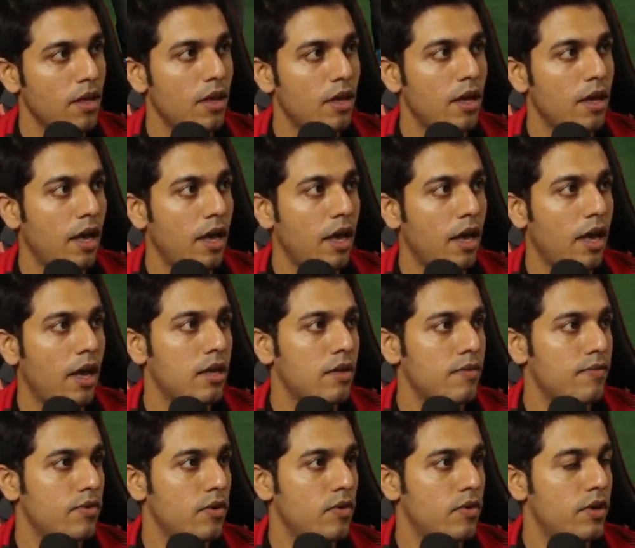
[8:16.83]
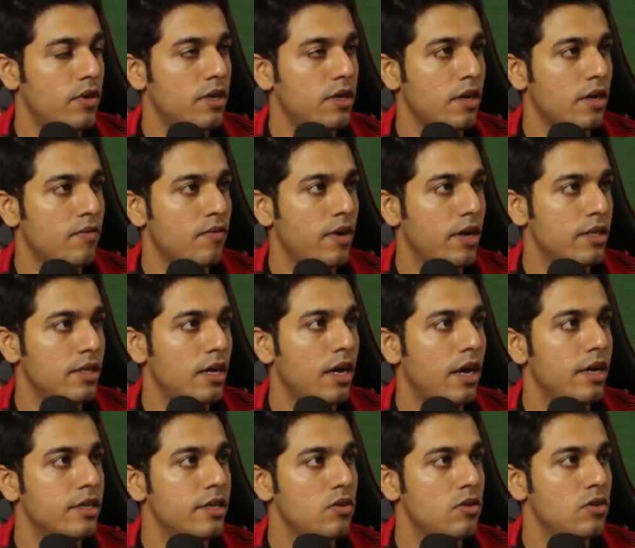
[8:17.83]
And if you're wondering why the guy
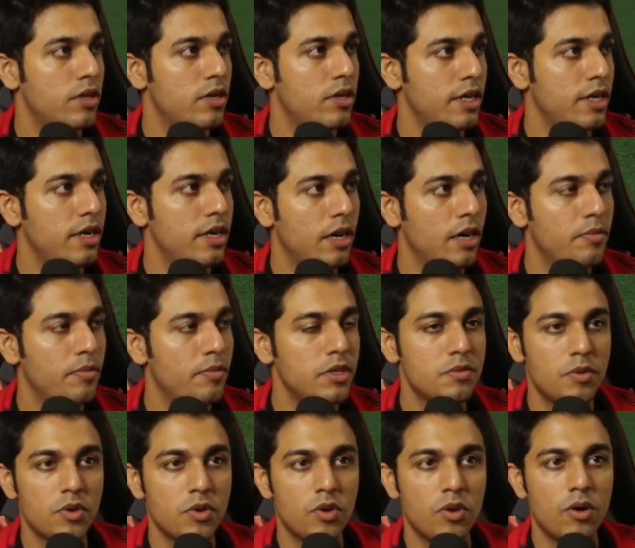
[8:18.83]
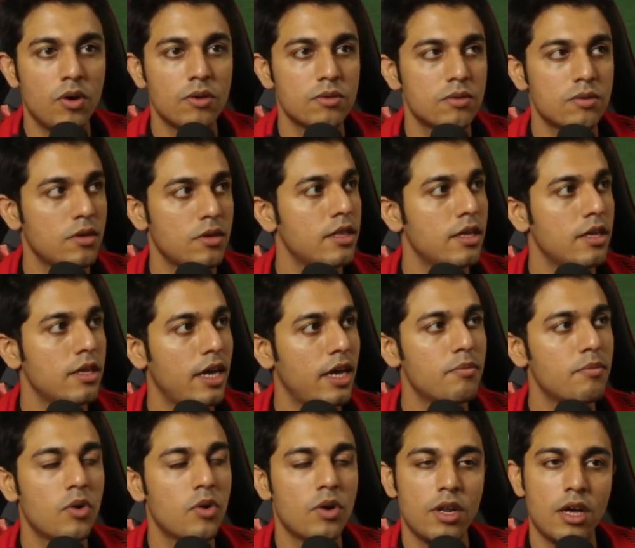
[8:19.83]
is not taking damage, because in the game
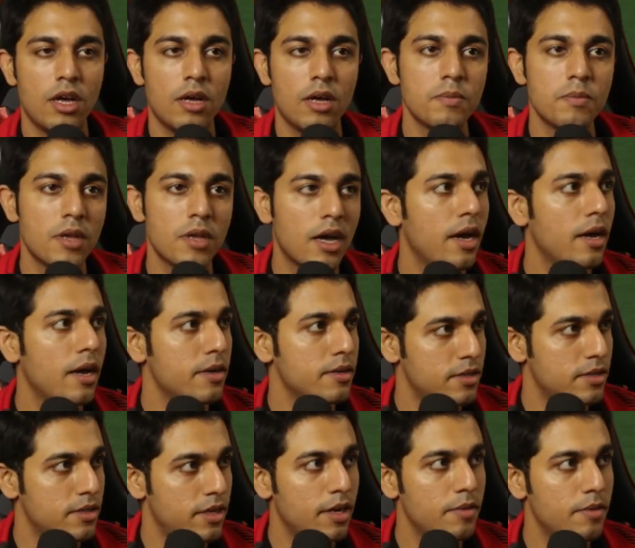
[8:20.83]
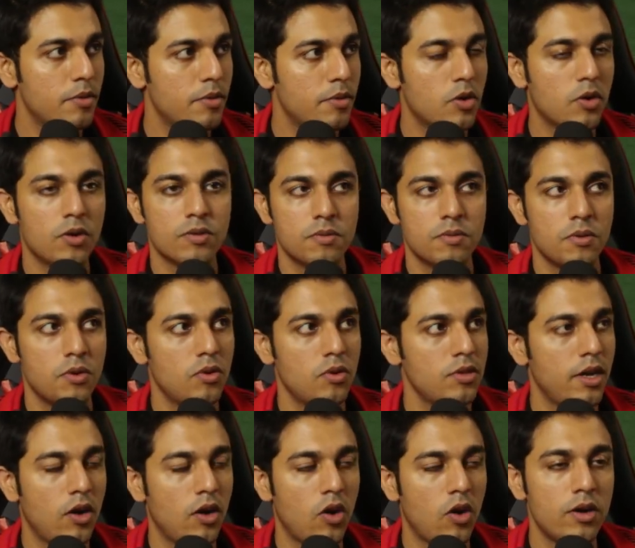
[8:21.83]
program the guy is dead, because the
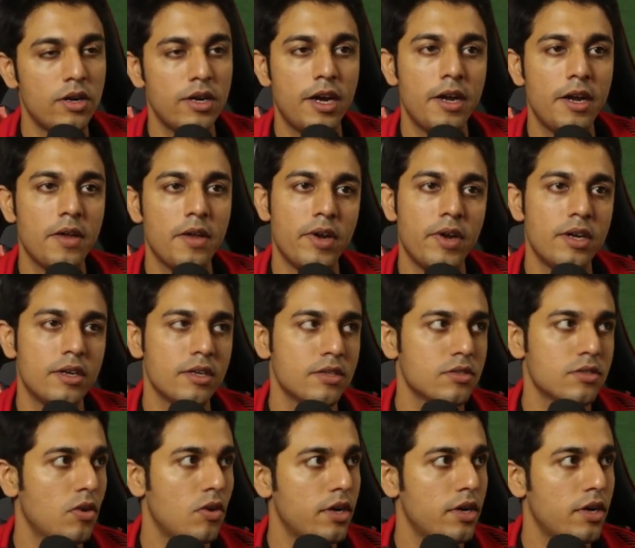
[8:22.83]
on dead event has already